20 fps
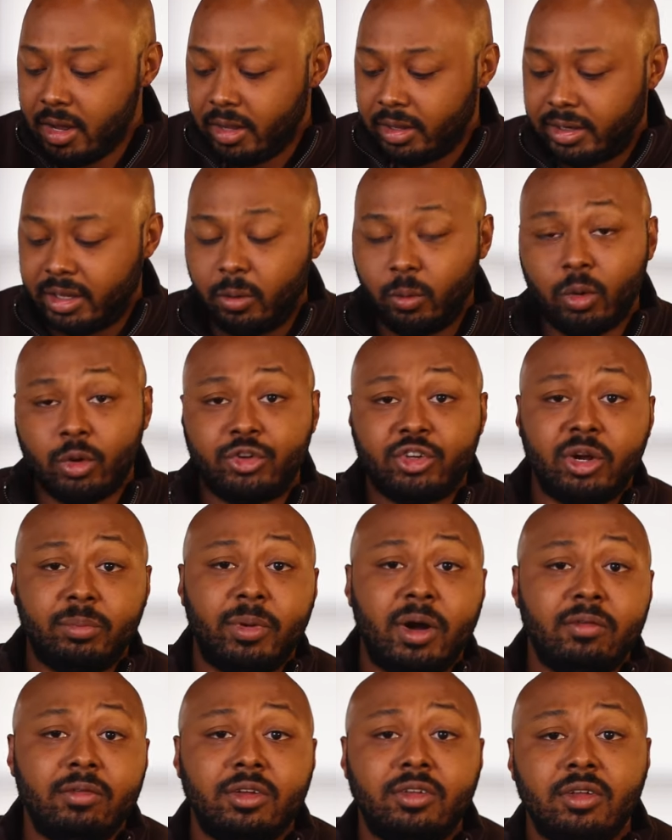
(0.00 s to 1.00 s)
And then we'll
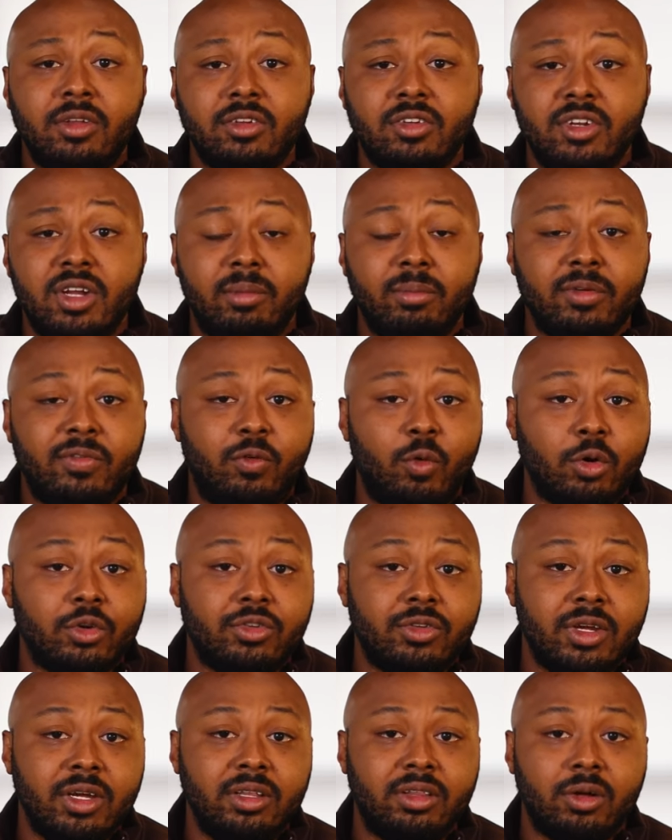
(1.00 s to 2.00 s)
jump over to this number four
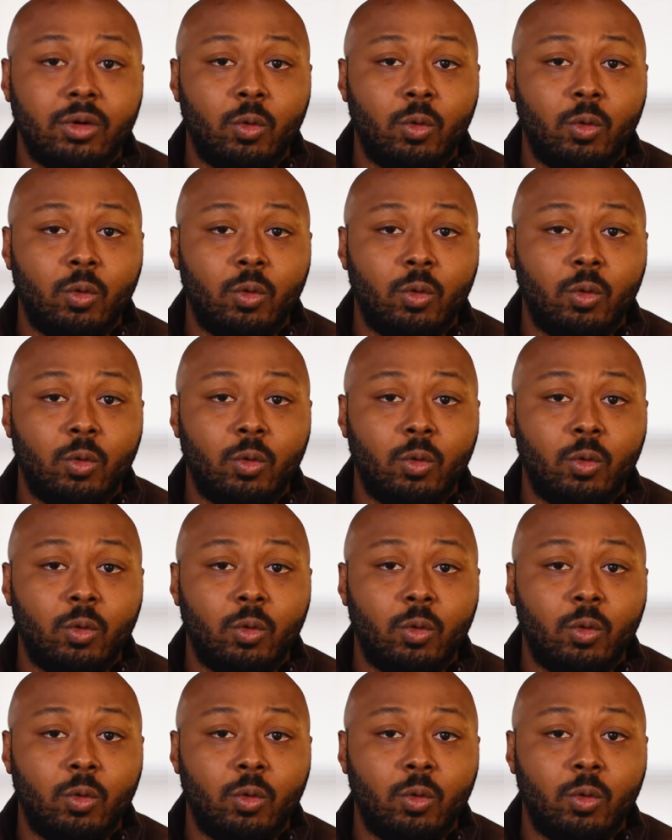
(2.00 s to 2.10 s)
seed,